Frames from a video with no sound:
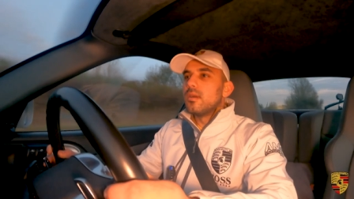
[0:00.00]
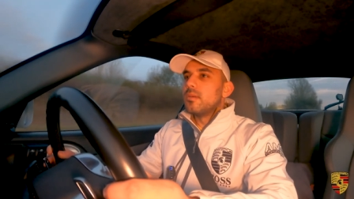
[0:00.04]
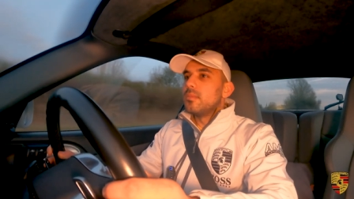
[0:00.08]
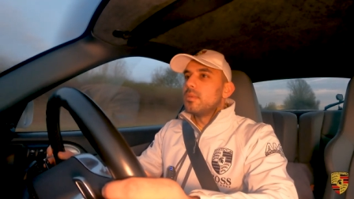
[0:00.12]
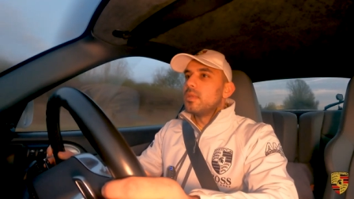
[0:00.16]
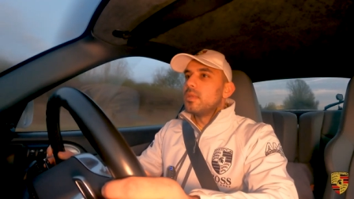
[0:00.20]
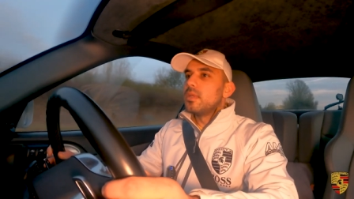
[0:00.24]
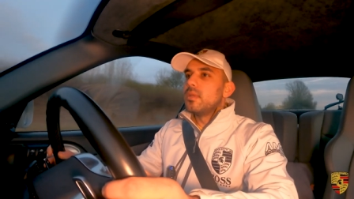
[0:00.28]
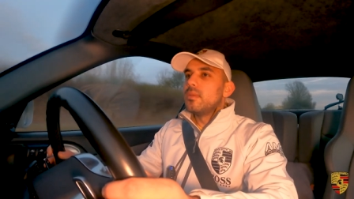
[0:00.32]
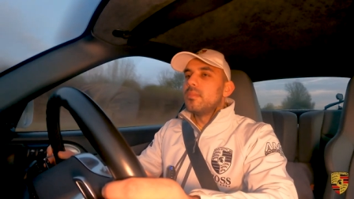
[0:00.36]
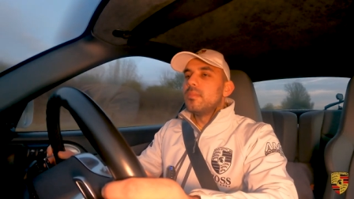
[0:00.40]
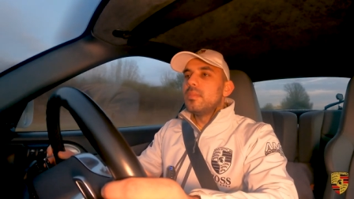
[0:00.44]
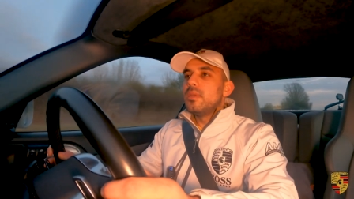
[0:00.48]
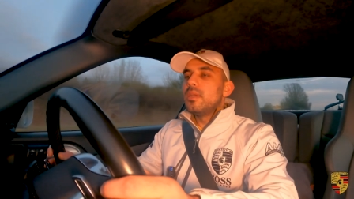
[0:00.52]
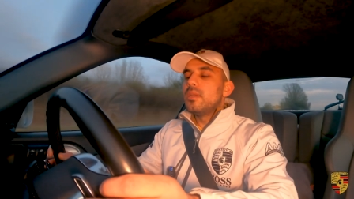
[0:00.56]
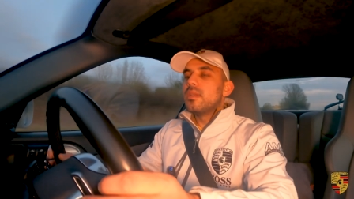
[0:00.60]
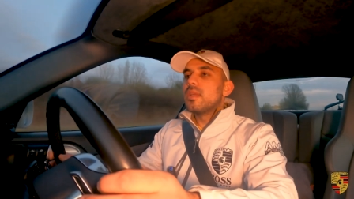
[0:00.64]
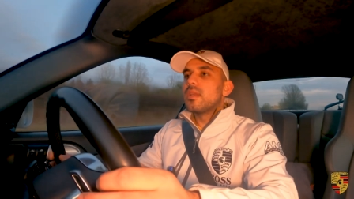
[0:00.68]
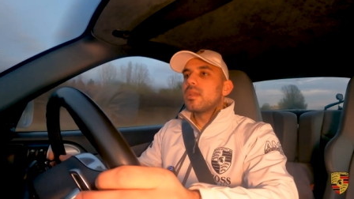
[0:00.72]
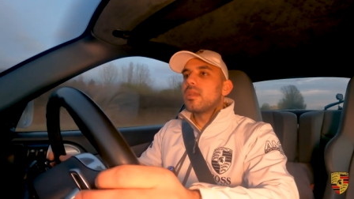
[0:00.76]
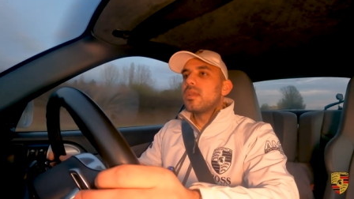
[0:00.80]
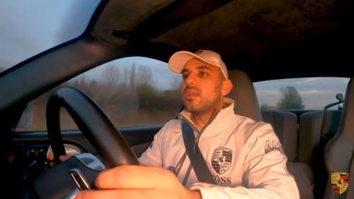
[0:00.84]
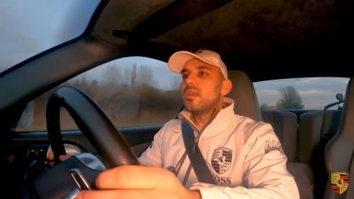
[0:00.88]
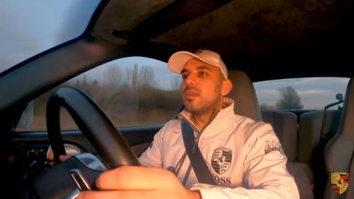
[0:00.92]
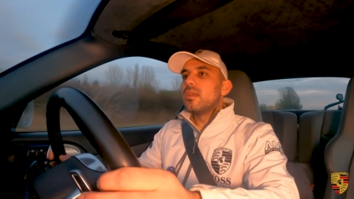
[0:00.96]
I mean,
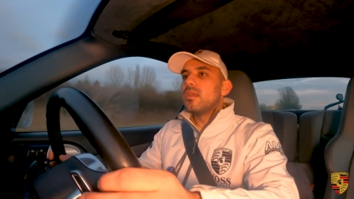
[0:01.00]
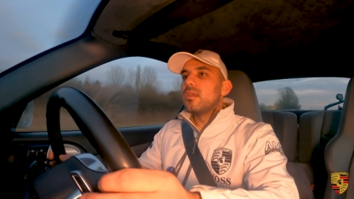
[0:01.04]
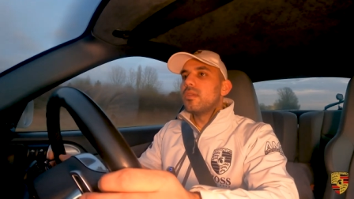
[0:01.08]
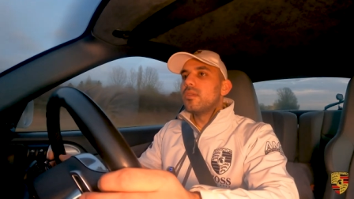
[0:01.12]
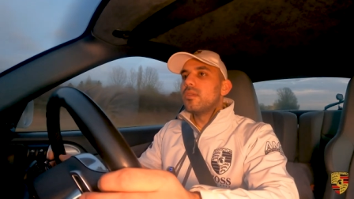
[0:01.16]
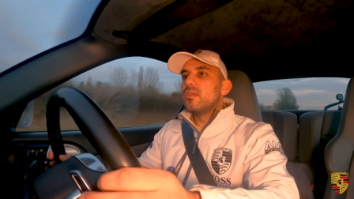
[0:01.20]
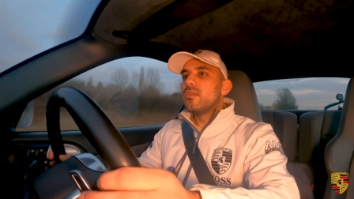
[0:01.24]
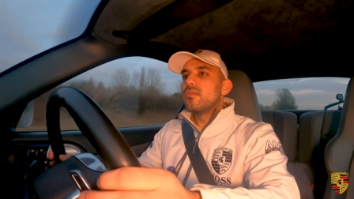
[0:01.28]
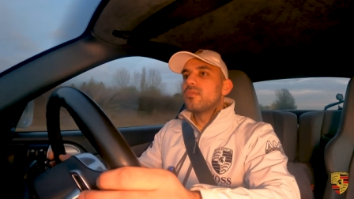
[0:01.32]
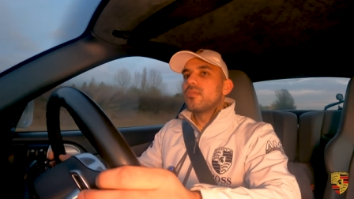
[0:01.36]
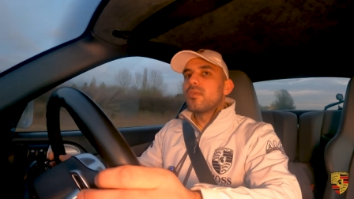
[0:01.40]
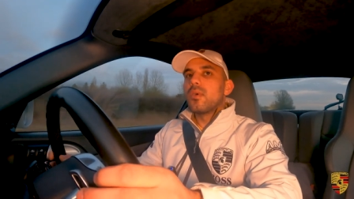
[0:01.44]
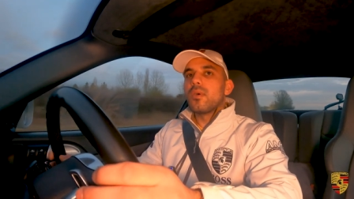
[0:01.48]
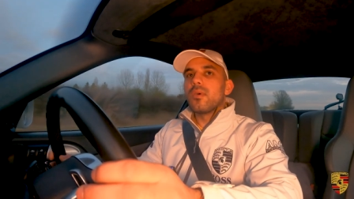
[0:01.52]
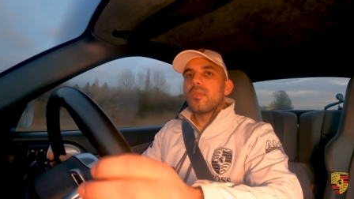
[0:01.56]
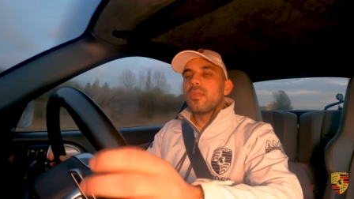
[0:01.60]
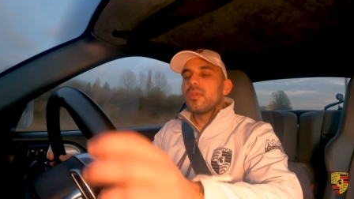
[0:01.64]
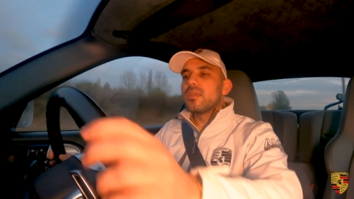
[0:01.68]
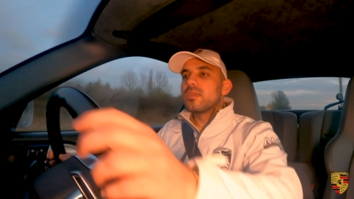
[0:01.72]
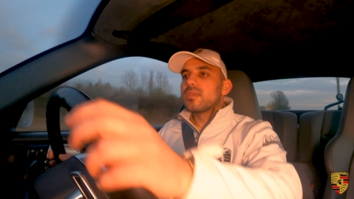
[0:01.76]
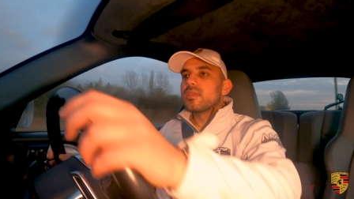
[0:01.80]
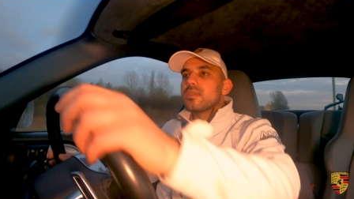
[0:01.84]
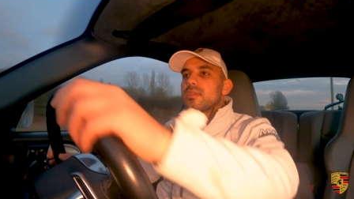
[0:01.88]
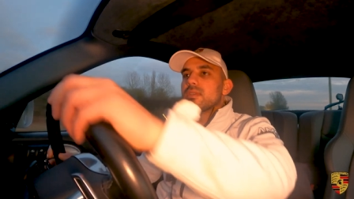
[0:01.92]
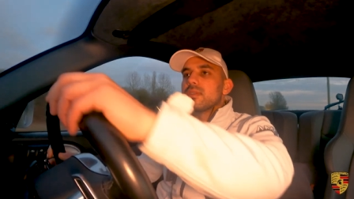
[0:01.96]
immediately you've got
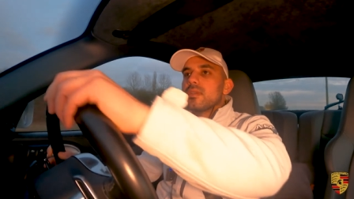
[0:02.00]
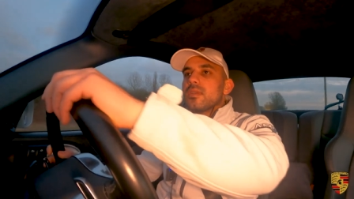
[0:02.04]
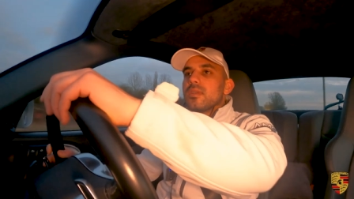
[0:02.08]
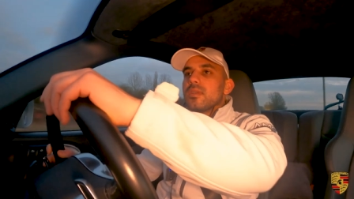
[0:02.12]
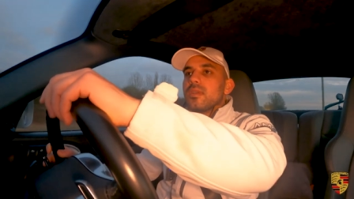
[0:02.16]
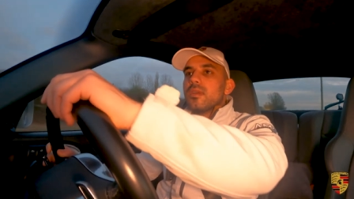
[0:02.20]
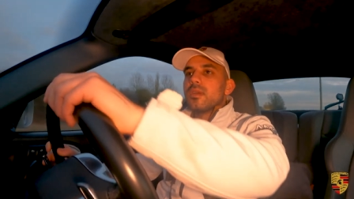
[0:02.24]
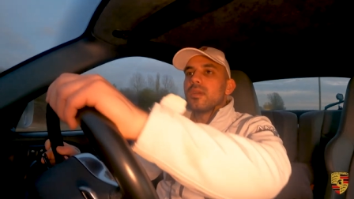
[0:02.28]
this